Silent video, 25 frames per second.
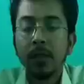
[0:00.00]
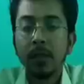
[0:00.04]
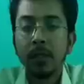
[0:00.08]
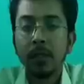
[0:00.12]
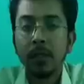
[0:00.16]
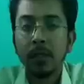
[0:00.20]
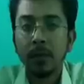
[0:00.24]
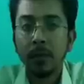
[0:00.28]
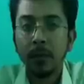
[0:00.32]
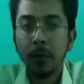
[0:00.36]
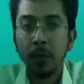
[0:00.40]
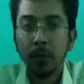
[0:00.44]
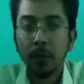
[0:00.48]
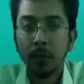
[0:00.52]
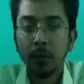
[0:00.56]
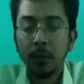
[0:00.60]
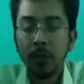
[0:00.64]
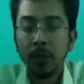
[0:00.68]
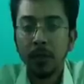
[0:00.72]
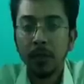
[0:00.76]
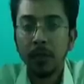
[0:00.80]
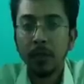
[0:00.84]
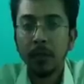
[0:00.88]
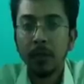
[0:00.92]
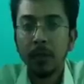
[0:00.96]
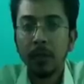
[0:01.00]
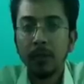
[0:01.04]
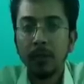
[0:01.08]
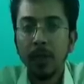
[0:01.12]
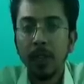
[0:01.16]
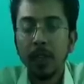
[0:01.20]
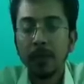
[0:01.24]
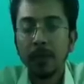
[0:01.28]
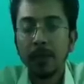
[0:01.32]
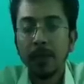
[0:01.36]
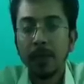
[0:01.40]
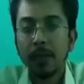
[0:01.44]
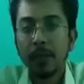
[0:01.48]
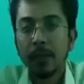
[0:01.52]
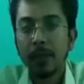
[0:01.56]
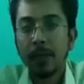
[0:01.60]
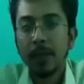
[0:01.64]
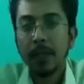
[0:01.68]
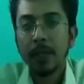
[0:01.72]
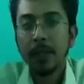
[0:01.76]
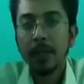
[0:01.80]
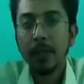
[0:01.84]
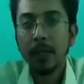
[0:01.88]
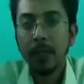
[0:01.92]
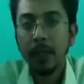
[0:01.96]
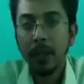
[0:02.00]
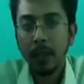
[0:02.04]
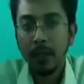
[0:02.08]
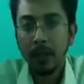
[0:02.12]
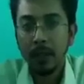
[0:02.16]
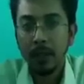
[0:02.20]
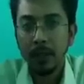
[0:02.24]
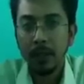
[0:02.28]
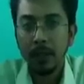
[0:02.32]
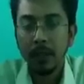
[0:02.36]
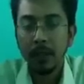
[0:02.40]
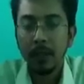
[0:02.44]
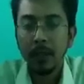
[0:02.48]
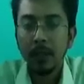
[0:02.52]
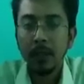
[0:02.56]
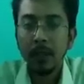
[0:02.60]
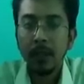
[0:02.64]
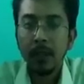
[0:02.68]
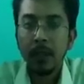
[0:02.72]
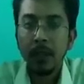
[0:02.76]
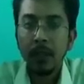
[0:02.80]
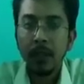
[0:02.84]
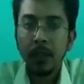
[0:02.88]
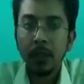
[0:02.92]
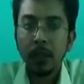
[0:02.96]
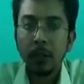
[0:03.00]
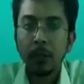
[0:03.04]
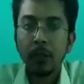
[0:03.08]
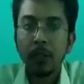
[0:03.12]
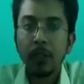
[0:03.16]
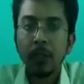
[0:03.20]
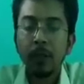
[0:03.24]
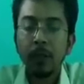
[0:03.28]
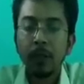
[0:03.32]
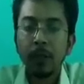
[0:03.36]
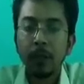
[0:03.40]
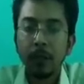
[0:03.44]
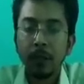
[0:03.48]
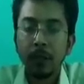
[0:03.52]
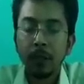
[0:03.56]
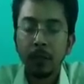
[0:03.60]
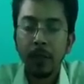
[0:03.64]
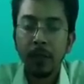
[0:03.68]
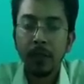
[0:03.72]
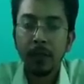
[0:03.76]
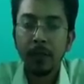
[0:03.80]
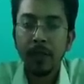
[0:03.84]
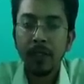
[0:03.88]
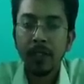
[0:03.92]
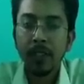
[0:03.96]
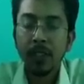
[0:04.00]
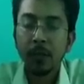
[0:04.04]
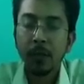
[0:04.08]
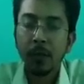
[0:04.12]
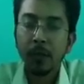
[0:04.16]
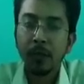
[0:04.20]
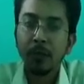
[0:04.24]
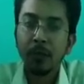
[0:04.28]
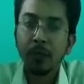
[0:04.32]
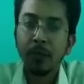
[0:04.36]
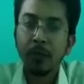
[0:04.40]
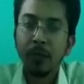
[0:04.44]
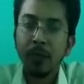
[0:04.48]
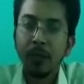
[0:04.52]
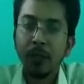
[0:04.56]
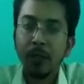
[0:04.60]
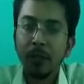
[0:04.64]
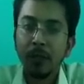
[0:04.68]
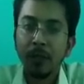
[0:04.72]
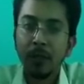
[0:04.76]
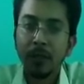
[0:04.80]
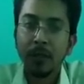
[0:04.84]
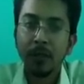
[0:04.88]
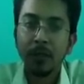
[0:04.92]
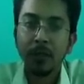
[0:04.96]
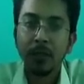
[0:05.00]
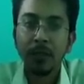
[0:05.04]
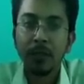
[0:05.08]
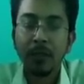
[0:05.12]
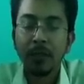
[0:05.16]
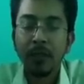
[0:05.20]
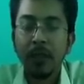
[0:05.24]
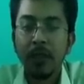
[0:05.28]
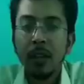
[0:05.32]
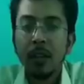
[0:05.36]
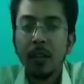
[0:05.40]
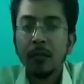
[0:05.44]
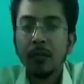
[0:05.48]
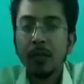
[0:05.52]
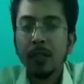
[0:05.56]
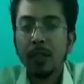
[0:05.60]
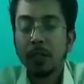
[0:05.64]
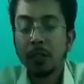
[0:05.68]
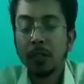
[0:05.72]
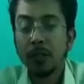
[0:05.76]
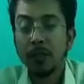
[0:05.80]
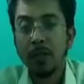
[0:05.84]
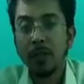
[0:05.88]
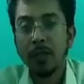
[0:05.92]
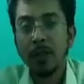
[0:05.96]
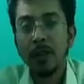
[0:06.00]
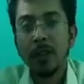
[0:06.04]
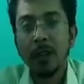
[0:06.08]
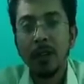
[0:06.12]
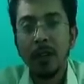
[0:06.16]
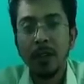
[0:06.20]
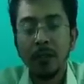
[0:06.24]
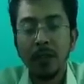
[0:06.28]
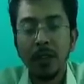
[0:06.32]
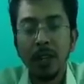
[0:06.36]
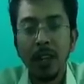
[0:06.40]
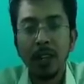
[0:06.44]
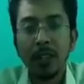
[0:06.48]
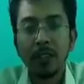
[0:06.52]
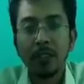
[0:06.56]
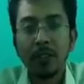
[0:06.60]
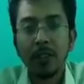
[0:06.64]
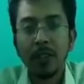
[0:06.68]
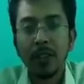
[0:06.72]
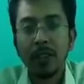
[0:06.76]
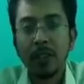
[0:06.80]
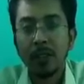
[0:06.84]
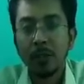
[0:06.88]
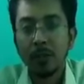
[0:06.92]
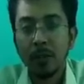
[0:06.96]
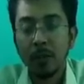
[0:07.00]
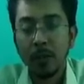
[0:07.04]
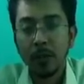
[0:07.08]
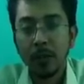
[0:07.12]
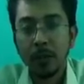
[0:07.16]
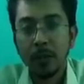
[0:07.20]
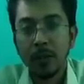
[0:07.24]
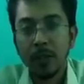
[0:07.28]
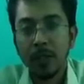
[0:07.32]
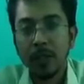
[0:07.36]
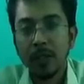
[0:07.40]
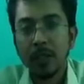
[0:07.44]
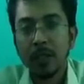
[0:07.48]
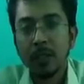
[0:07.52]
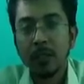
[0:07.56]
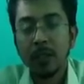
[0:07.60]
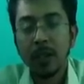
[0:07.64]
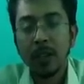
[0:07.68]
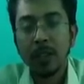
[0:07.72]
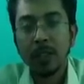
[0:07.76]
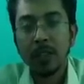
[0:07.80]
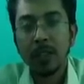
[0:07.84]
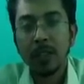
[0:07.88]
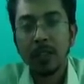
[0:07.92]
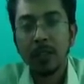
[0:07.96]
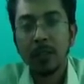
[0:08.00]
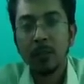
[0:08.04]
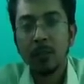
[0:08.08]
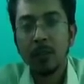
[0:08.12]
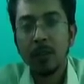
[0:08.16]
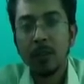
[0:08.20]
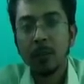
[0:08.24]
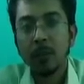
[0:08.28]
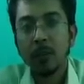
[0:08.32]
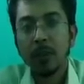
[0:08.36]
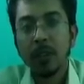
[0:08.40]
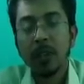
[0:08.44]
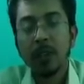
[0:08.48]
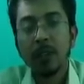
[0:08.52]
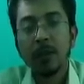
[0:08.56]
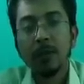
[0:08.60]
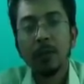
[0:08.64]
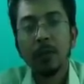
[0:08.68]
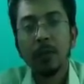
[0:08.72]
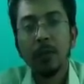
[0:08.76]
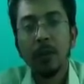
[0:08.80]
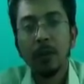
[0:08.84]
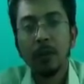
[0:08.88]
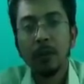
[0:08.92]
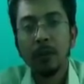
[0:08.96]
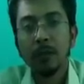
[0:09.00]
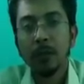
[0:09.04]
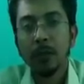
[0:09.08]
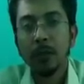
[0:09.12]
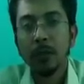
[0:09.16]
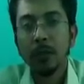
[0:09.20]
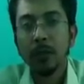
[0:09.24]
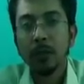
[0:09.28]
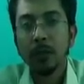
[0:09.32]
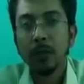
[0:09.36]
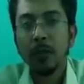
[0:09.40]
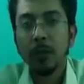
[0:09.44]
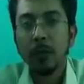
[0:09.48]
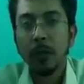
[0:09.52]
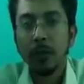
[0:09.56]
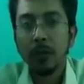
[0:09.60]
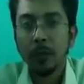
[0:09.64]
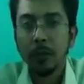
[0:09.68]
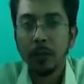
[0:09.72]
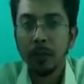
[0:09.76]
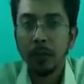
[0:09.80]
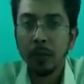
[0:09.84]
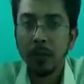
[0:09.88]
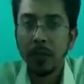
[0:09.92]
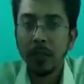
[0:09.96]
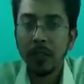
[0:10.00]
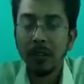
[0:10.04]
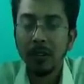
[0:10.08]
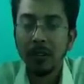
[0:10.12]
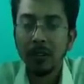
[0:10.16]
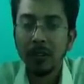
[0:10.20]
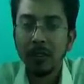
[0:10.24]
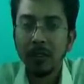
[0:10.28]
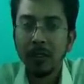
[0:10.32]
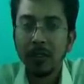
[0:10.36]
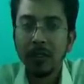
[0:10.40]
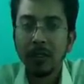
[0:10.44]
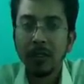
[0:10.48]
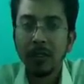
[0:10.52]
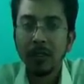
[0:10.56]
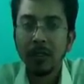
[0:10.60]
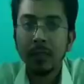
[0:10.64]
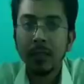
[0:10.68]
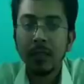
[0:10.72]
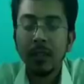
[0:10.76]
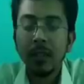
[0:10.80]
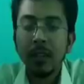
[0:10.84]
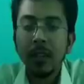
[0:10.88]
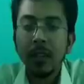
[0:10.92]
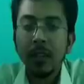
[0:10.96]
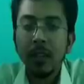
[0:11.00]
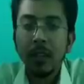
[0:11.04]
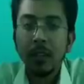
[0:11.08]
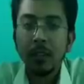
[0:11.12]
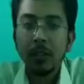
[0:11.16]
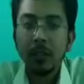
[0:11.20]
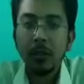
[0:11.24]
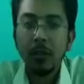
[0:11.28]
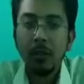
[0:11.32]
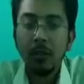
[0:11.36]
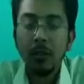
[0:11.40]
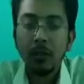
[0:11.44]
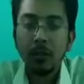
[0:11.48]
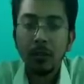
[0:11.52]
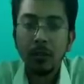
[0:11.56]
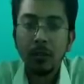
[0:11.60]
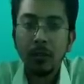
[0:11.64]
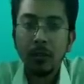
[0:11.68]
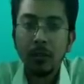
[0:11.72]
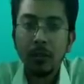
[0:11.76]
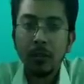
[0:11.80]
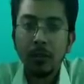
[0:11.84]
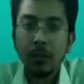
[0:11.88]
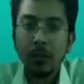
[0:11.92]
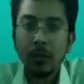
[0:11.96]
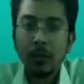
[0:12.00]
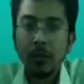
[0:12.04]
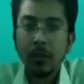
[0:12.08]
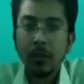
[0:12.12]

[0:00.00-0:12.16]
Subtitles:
is Mithun Bhadra, Vice Principal and Head of the Department of Mathematics, Pranab JUBILEE College. First of all, I would like to take this opportunity to extend a warm welcome to all of you to the Pranab JUBILEE College. As you all know,